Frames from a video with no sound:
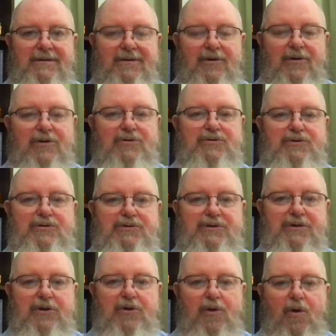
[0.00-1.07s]
Are you
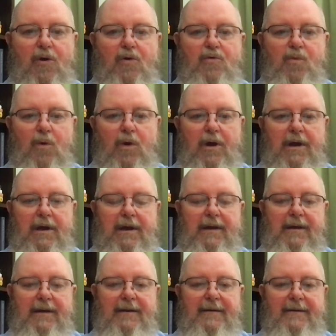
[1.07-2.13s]
choosing your own
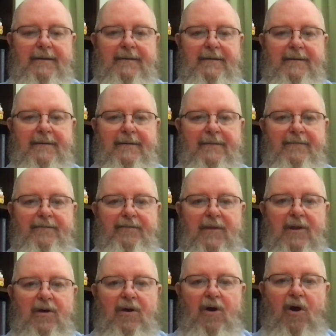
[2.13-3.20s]
way?
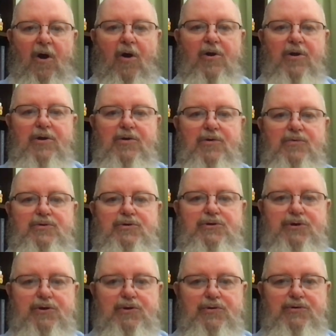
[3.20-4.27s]
Are you
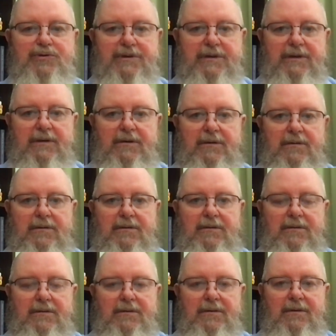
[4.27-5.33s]
choosing
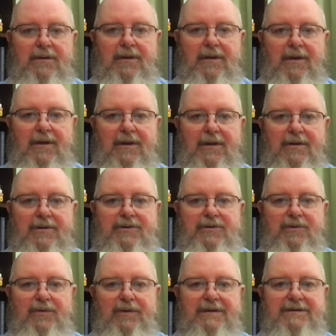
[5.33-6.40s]

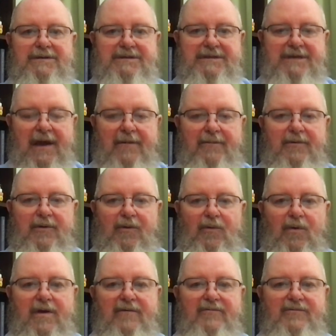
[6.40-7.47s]
to accept the
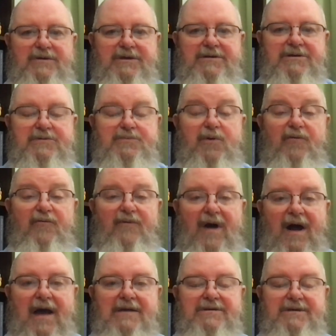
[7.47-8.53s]
way of Jesus
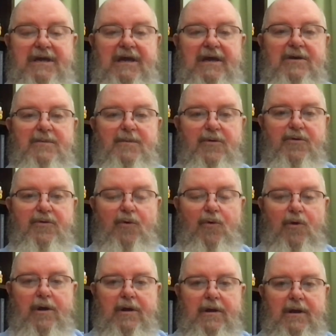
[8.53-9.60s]
provides kingdom
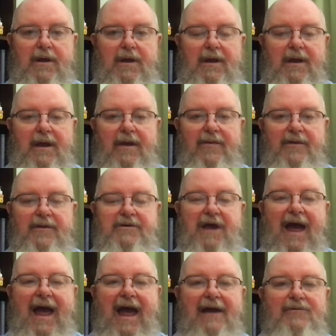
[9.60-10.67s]
authority and then
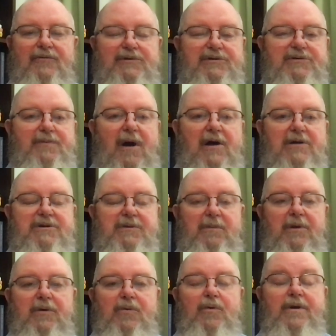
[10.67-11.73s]
to act
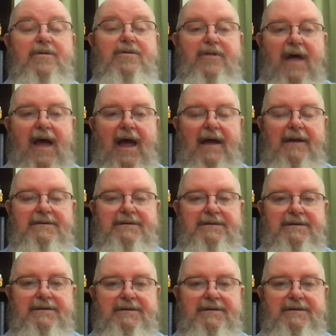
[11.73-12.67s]
responsibly with that.